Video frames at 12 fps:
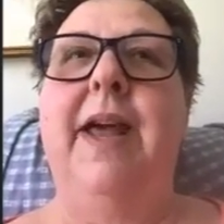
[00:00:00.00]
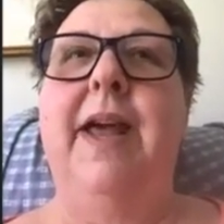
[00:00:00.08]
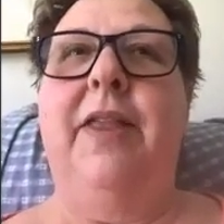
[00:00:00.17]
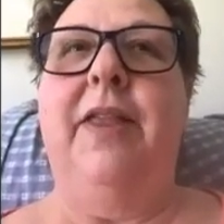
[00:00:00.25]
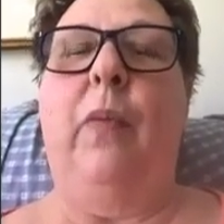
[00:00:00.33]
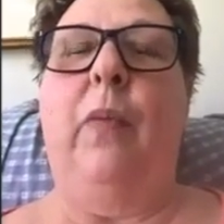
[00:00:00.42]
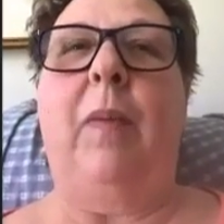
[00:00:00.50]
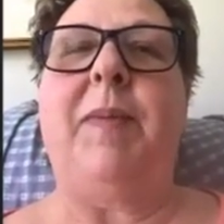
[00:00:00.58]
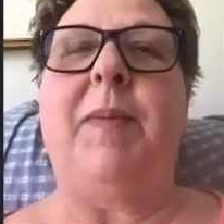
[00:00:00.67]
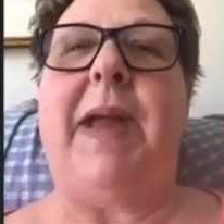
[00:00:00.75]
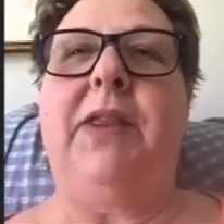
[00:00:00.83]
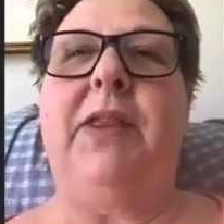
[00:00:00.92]
that when we
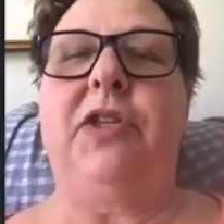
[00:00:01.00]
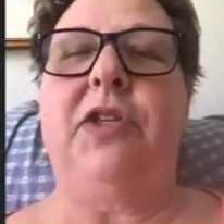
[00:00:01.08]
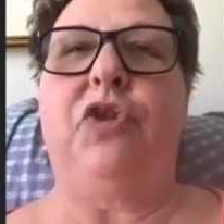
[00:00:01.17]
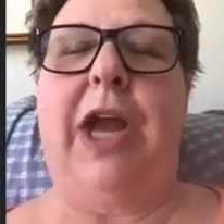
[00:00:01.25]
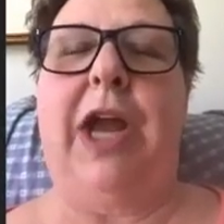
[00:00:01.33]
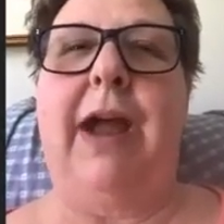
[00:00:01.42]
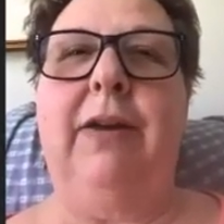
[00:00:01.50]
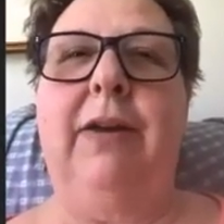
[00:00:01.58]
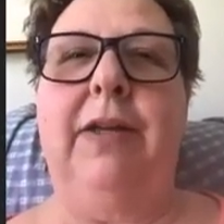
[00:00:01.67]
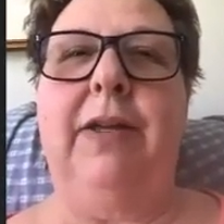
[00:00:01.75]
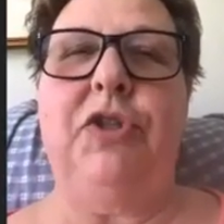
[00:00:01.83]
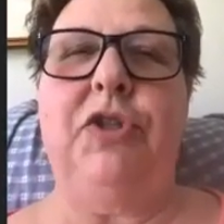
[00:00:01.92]
make these
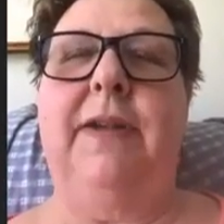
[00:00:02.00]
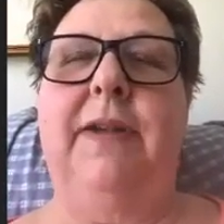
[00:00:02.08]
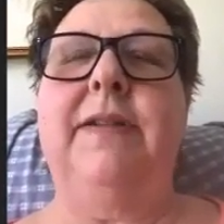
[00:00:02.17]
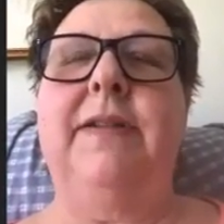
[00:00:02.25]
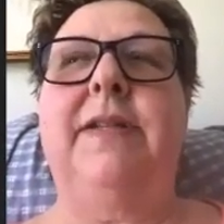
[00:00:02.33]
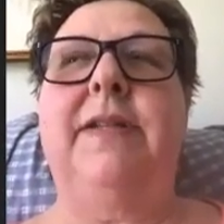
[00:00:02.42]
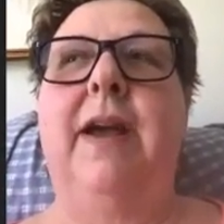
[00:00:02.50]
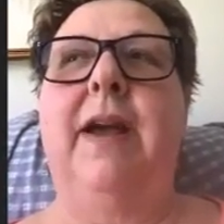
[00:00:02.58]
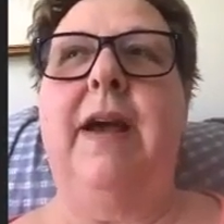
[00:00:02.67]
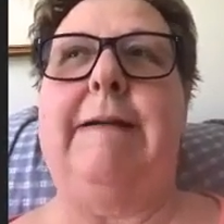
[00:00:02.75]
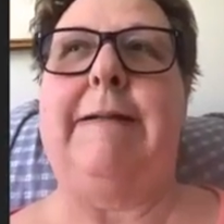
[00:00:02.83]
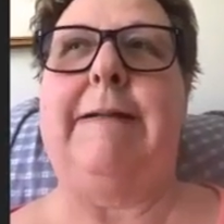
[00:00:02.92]
challenges,
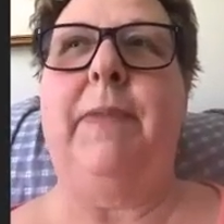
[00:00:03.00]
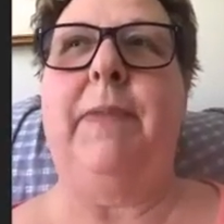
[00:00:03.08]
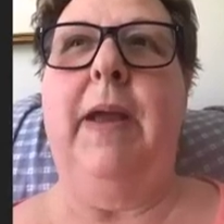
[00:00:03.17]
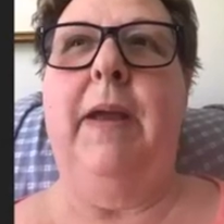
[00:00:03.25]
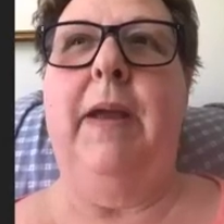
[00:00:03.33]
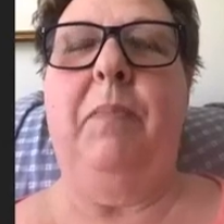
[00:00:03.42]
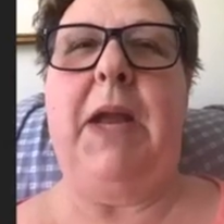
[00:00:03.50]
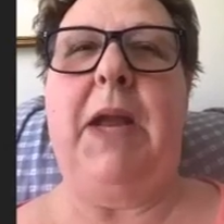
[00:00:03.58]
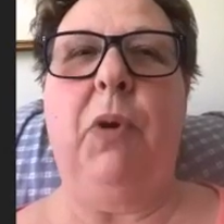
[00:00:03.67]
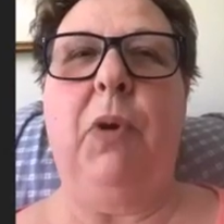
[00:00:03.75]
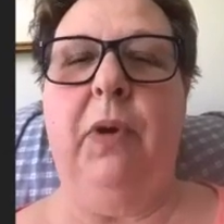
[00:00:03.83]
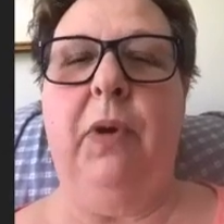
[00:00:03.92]
people
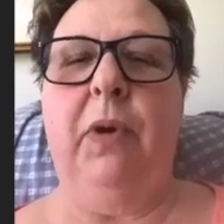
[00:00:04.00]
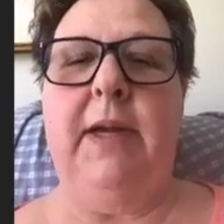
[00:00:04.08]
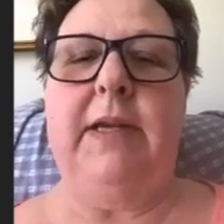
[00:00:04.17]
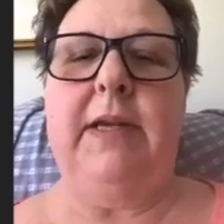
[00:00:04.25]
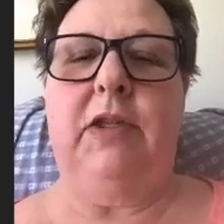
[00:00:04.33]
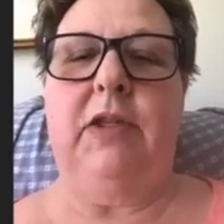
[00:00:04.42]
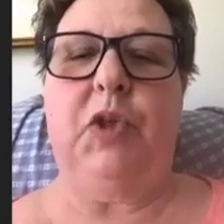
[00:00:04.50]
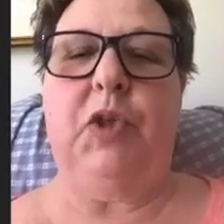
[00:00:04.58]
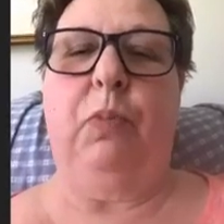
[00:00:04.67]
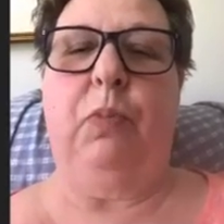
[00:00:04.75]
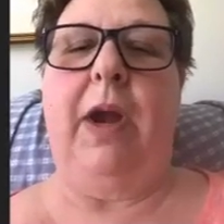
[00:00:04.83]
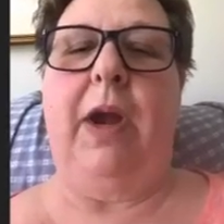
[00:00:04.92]
really
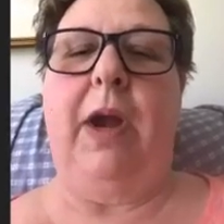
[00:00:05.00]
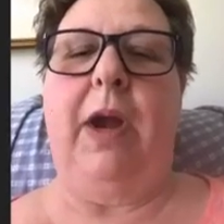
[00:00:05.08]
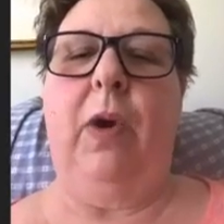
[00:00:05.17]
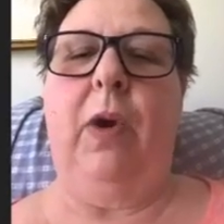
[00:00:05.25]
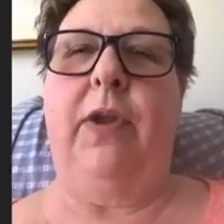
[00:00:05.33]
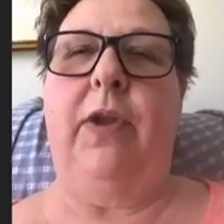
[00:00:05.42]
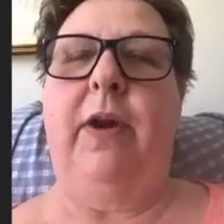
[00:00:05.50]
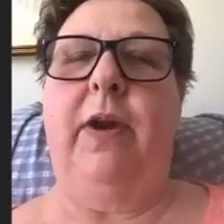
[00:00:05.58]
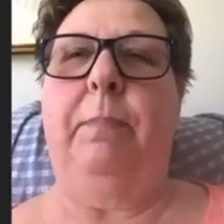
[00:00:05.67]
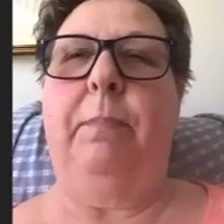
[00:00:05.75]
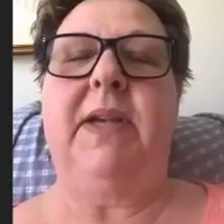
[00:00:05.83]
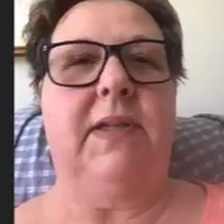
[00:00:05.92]
springboard their
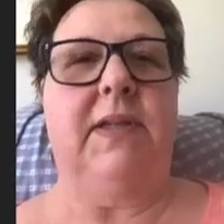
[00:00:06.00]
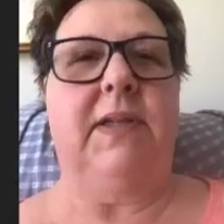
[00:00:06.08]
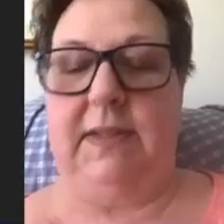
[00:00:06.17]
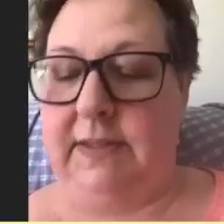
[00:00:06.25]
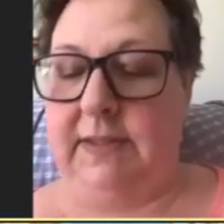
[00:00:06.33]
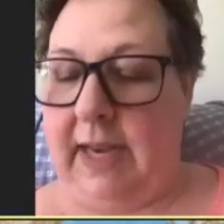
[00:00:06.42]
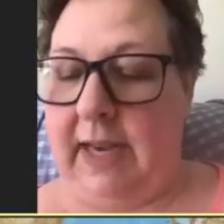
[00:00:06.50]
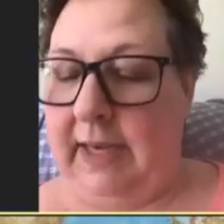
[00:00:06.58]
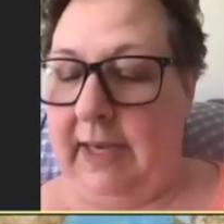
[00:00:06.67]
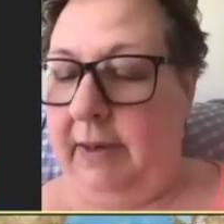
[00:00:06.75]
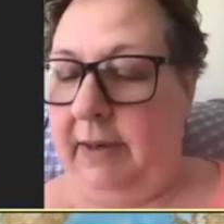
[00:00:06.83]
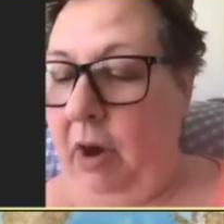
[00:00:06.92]
businesses and get
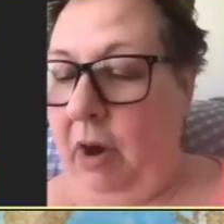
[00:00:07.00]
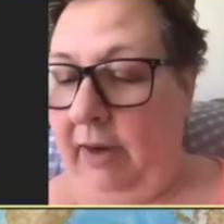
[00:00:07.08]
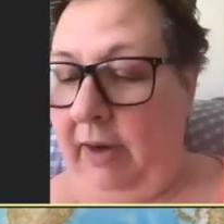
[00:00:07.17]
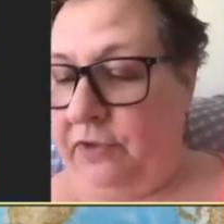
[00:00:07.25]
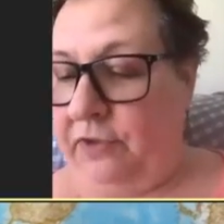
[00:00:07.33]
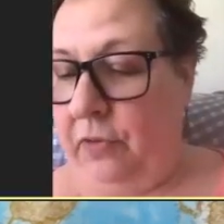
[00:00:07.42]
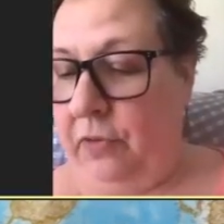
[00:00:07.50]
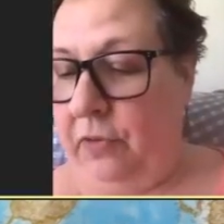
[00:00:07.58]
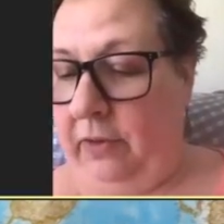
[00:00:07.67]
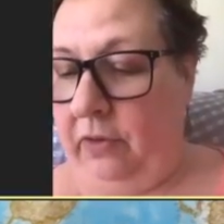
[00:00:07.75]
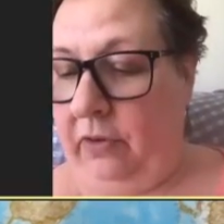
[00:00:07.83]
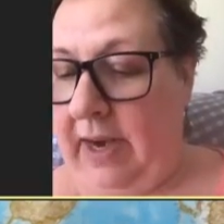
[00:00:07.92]
them off to a
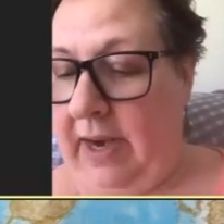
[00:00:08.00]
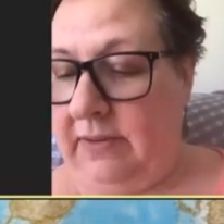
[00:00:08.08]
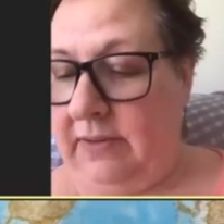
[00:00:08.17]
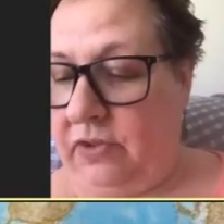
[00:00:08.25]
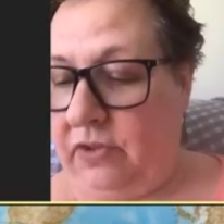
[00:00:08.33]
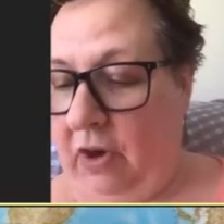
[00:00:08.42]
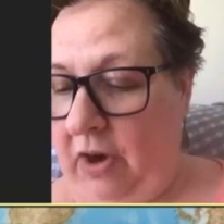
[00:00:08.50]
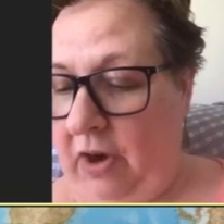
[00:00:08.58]
great start.